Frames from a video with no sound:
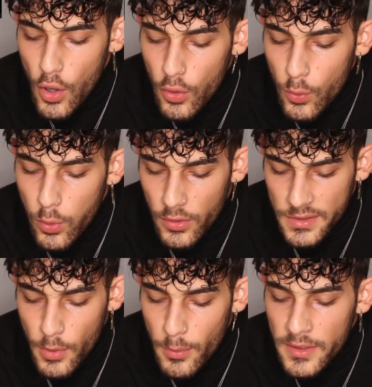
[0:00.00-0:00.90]
awkward
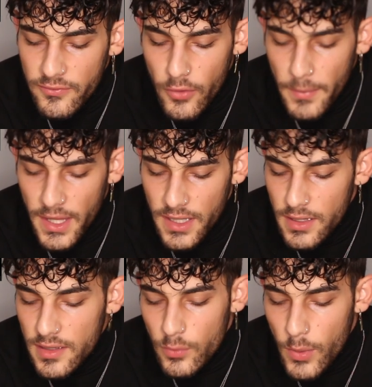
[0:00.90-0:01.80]
moment for me
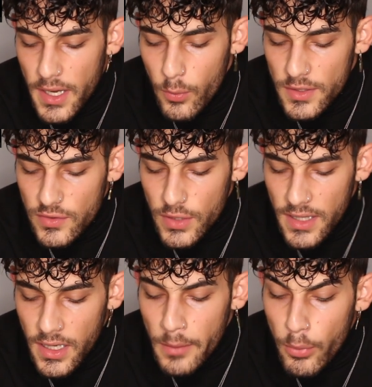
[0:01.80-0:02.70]
is when I went to
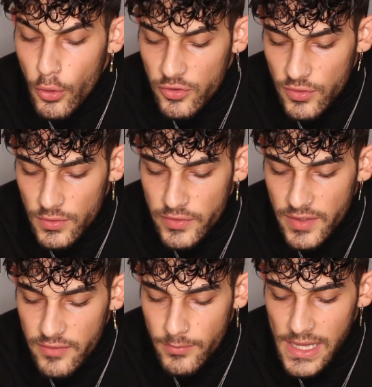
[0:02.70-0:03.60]
get an abortion to
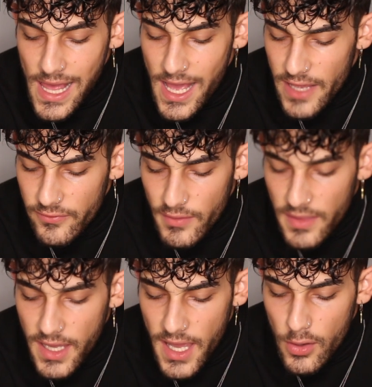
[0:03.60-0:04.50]
save my life, and
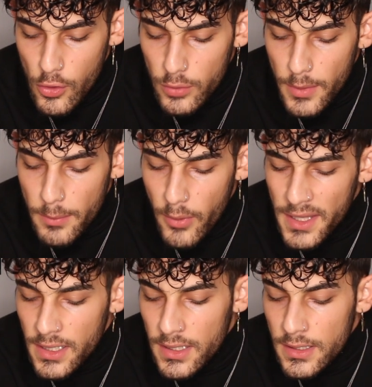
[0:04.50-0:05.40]
the guy who got me
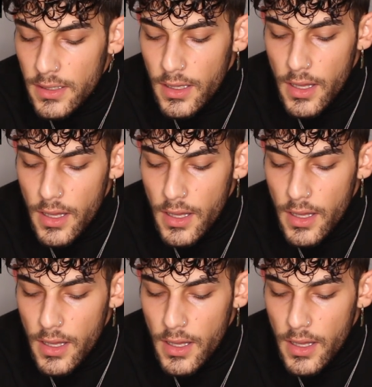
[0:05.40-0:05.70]
pregnant